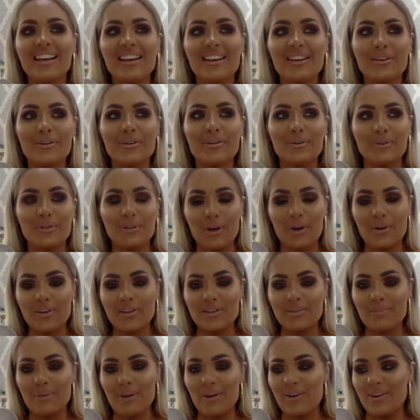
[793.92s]
called
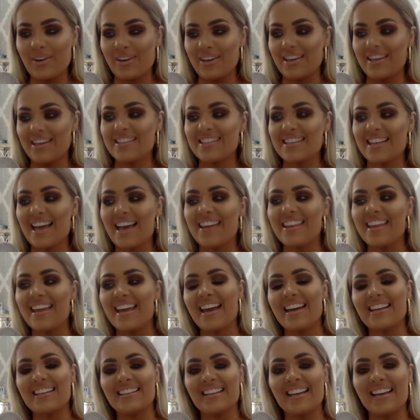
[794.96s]
Hocus Pocus, and they
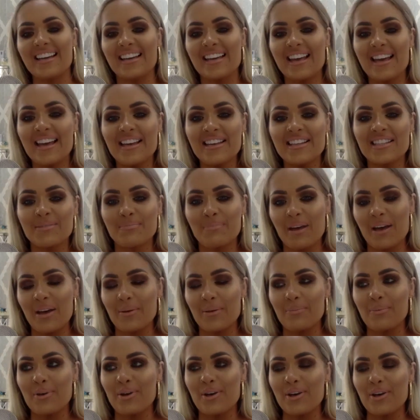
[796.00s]
had like
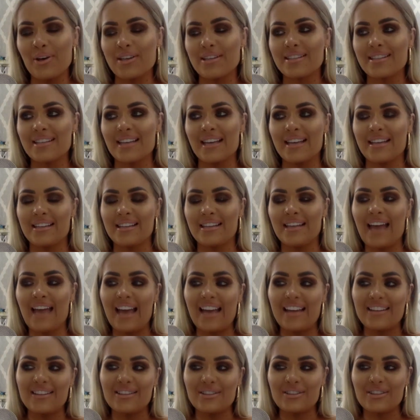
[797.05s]
spell books and
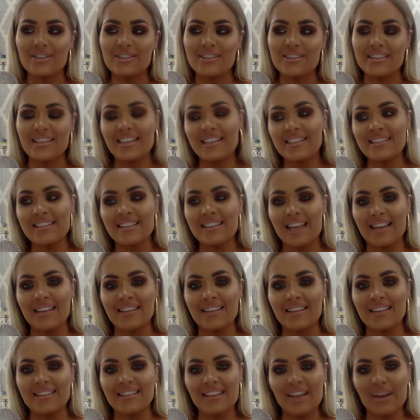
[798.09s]
candles and incense,
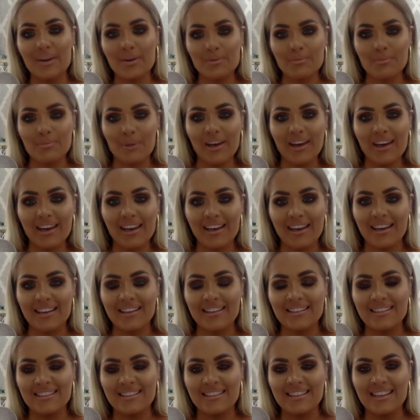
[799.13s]
and I would buy it
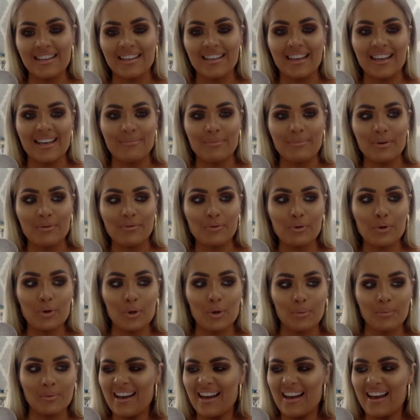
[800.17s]
and sit like in my
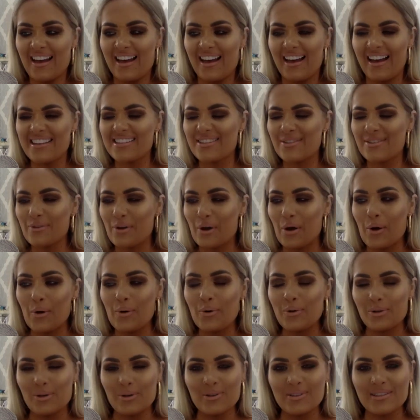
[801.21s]
room. And as I've got
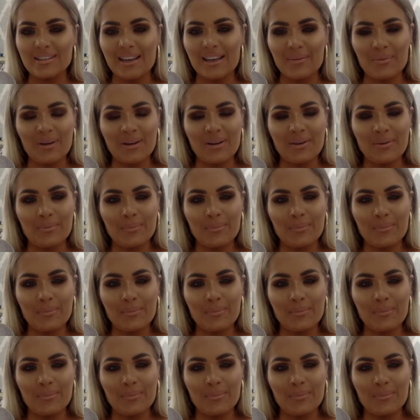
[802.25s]
older, I was like, well,